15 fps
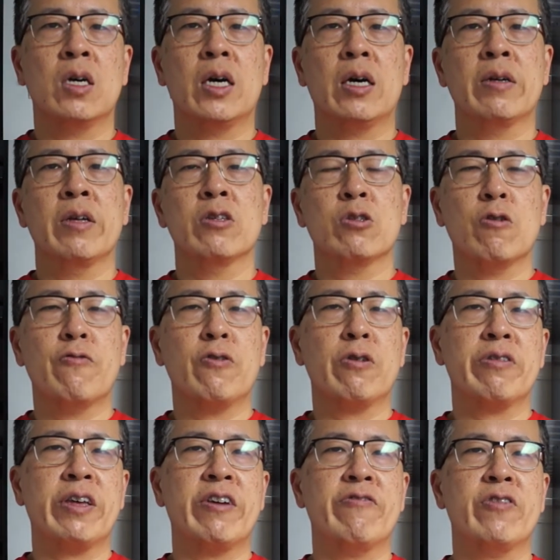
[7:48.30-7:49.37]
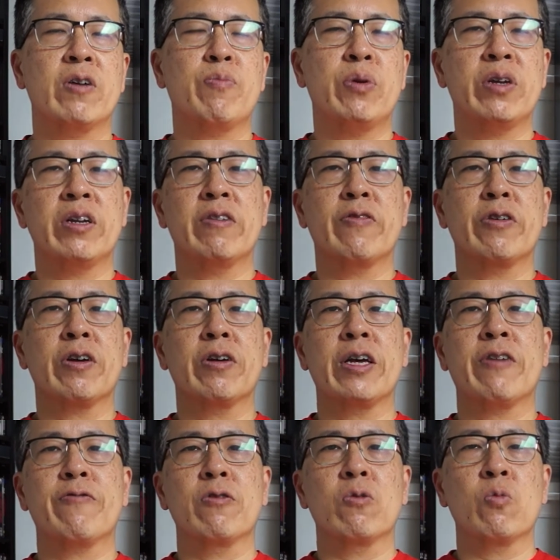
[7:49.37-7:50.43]
so far they've put in a very good
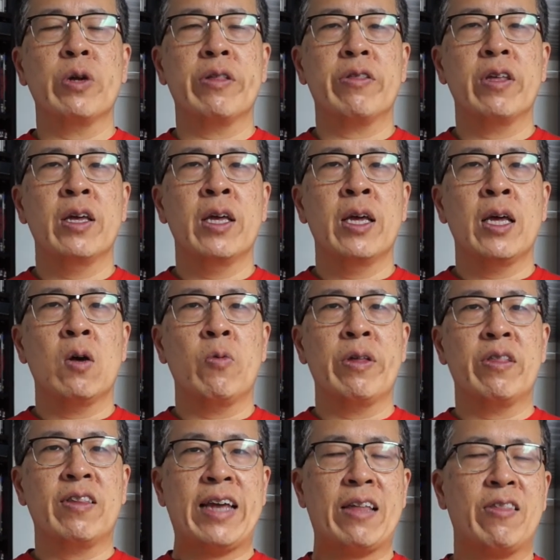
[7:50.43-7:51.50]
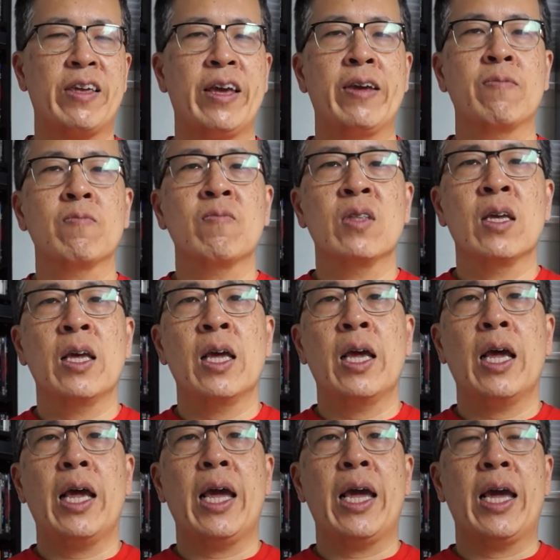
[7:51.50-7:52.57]
effort with Death Game,
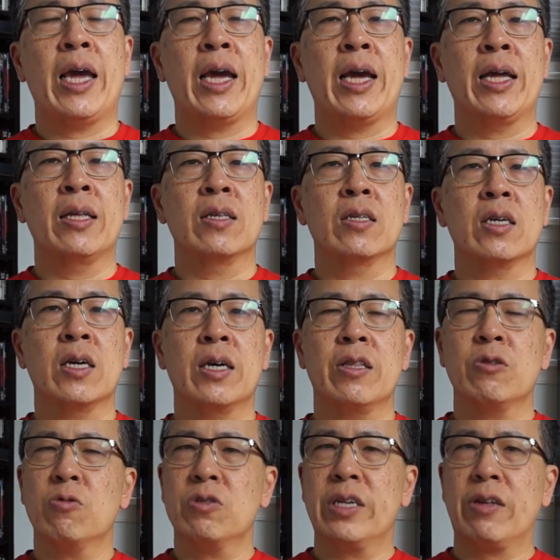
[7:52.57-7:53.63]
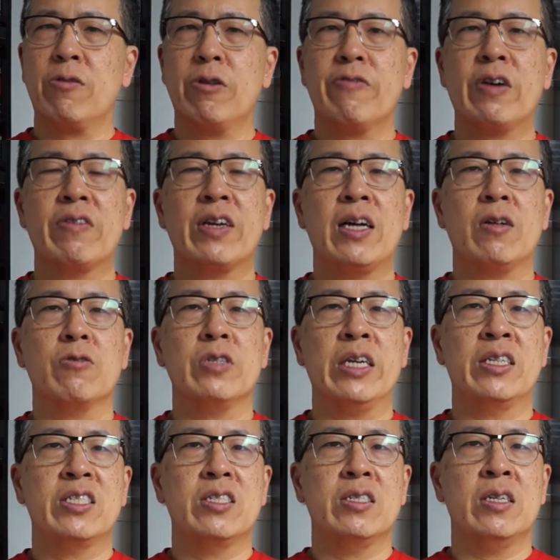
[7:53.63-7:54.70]
and this was like $35
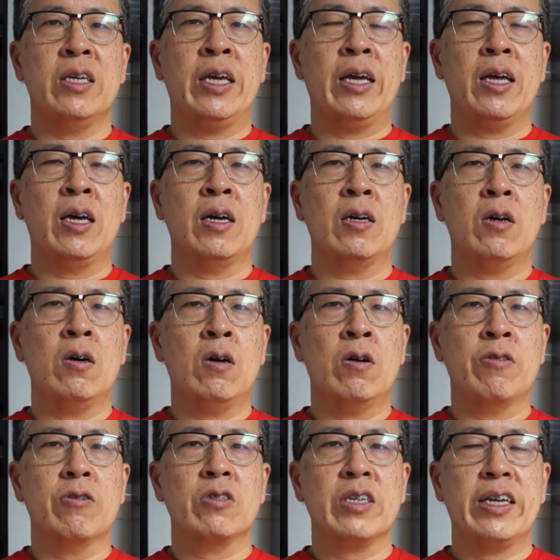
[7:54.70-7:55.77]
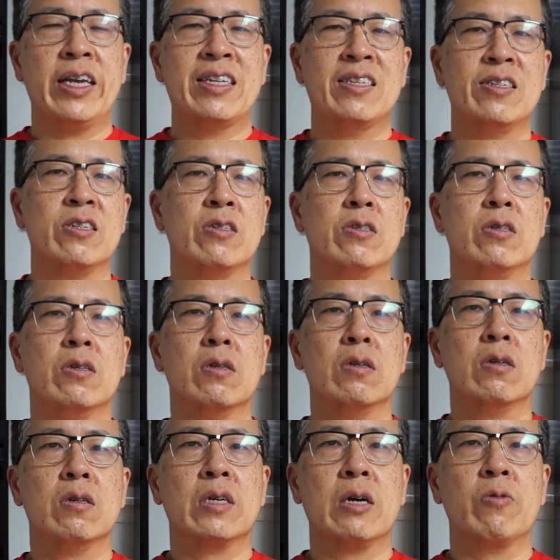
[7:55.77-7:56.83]
on their site. It just
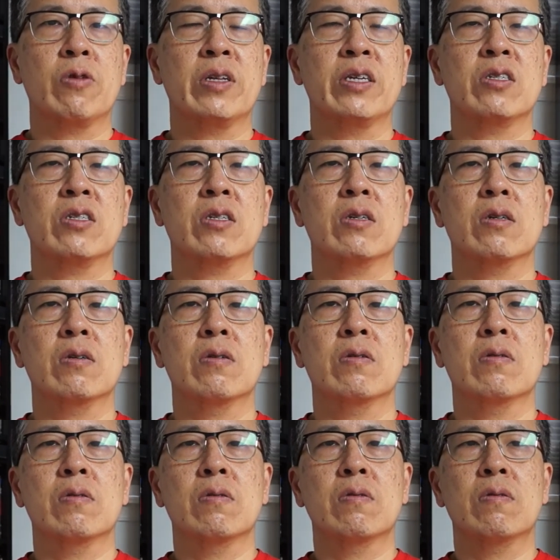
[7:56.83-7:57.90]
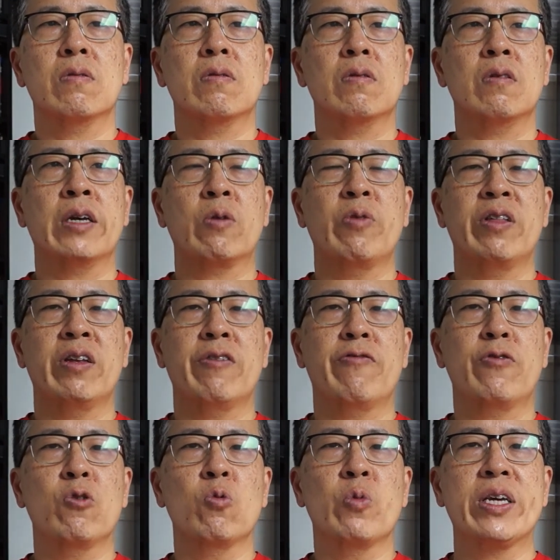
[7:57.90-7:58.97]
got released like within a
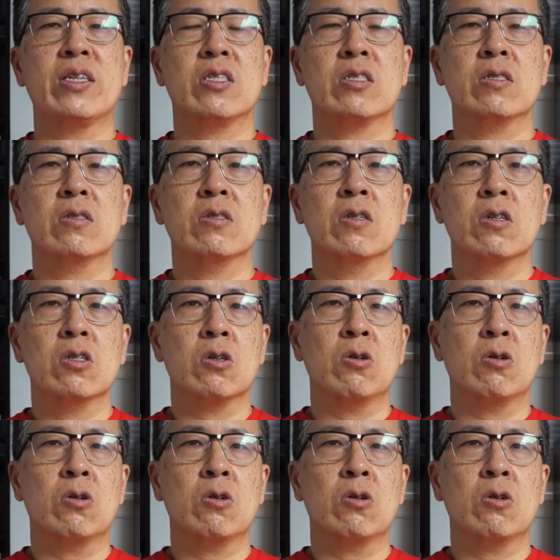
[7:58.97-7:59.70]
few weeks, so